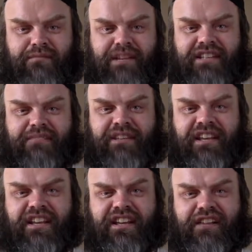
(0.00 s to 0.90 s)
But at the
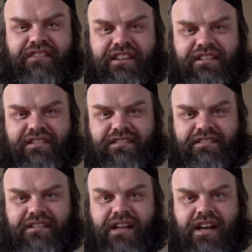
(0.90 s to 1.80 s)
beginning of it,
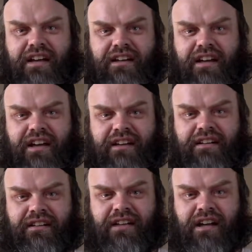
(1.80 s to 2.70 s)
La ilaha
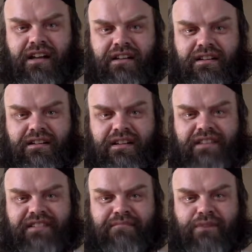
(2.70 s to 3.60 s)
illallah
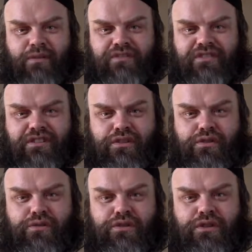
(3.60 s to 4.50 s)
is the most
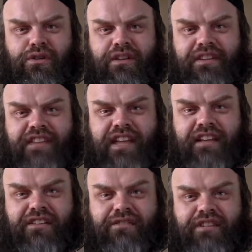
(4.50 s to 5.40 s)
crucial
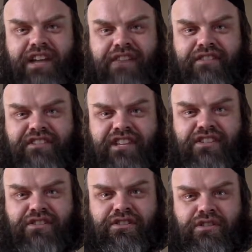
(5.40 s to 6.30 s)
thing you could ever
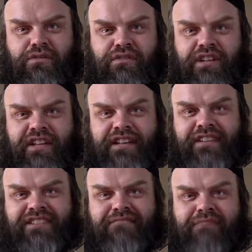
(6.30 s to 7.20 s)
teach your children. It
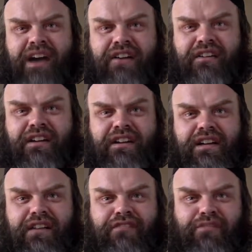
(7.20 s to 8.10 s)
doesn't matter
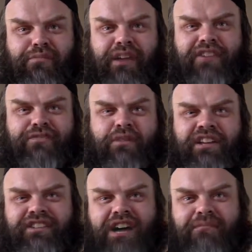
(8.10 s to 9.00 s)
if you pray
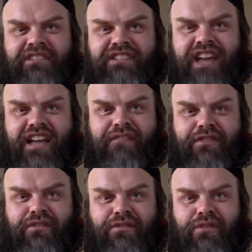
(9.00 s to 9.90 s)
20 times a day if you
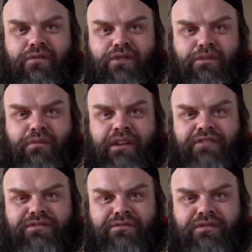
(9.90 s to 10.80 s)
don't know who you're praying
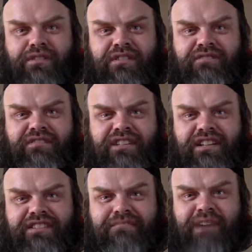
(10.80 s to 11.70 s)
to. It
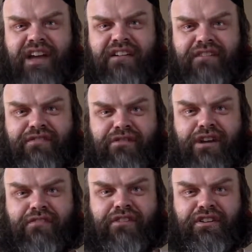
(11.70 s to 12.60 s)
doesn't matter if you
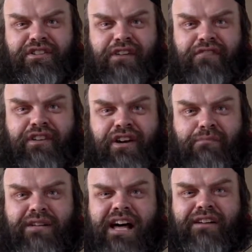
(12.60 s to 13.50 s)
cover yourself in all
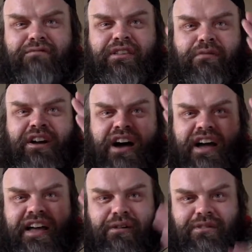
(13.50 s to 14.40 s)
black with one
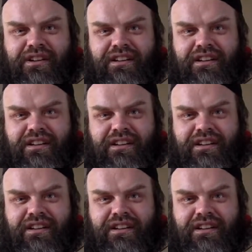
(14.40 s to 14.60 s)
eye out,